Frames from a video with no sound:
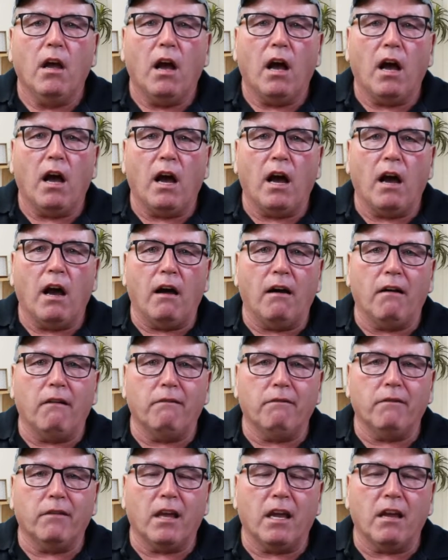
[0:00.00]

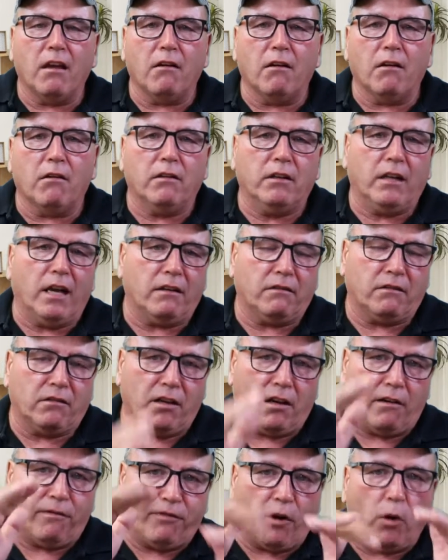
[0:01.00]
They all get
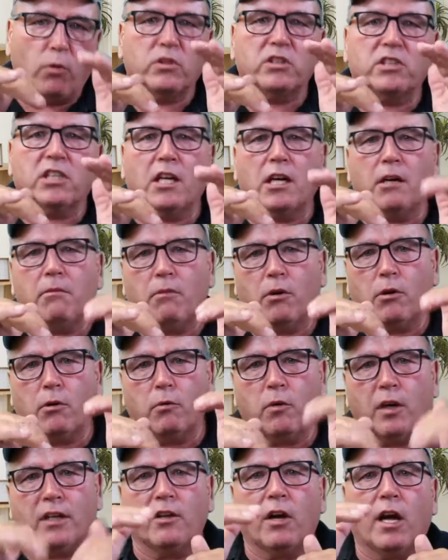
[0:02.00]
floats in them or
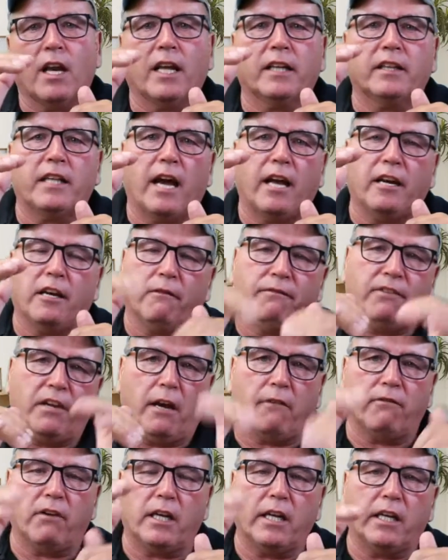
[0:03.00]
whatnot like that, and if they
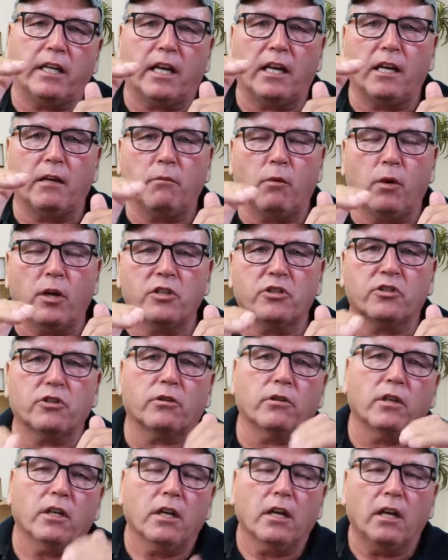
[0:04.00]
ever leak any
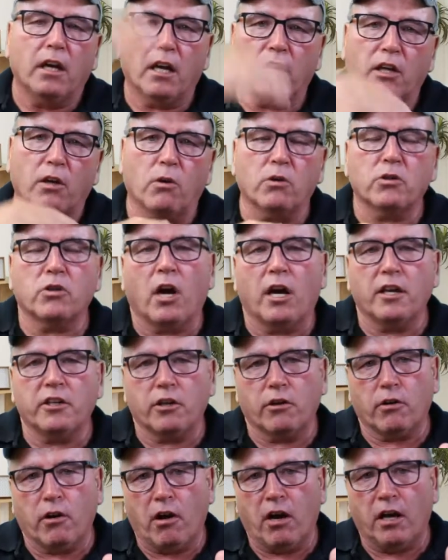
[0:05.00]
moisture, it goes
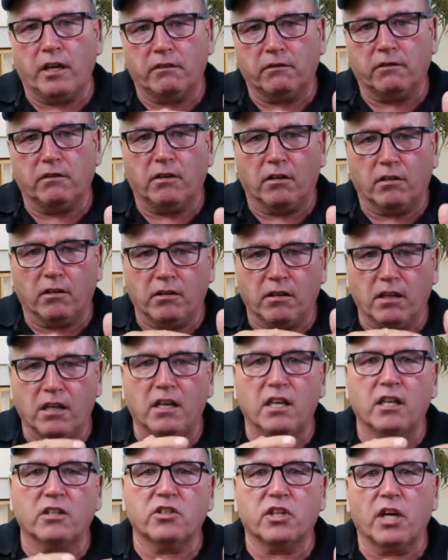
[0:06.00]
onto your hot
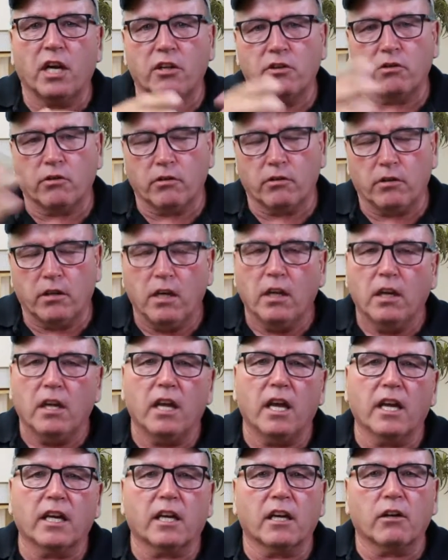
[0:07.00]
heat exchanger.
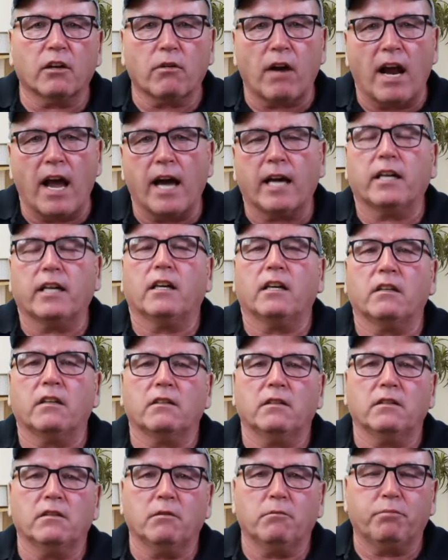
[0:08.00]
It can crack,
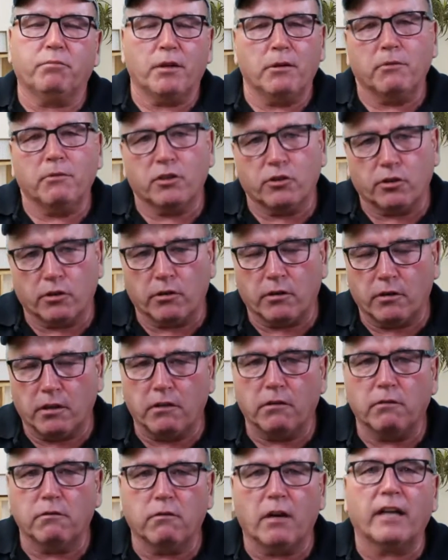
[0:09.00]
and
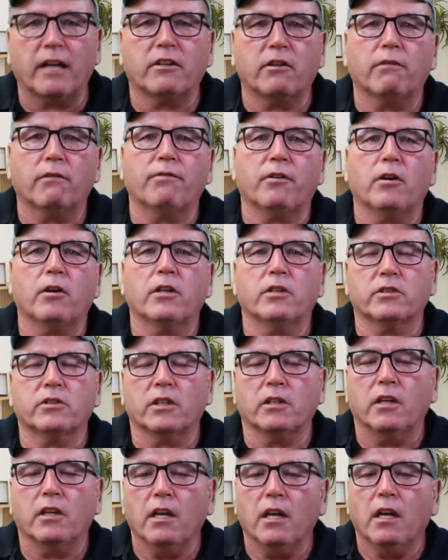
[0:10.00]
prematurely wreck your furnace
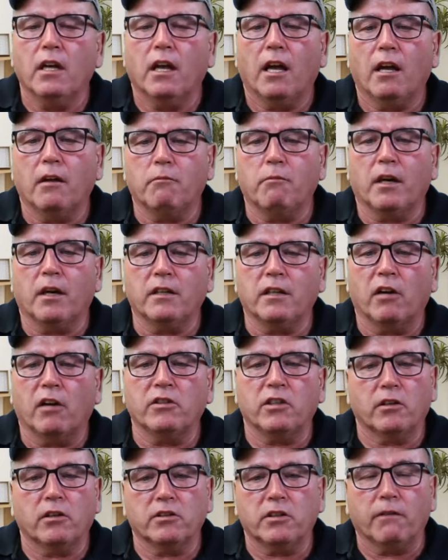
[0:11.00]
and bring
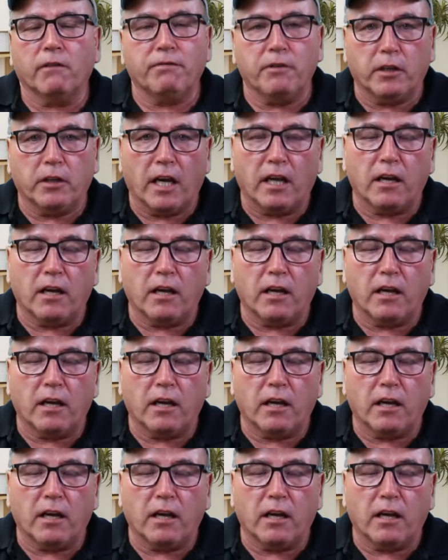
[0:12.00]
down yours. If you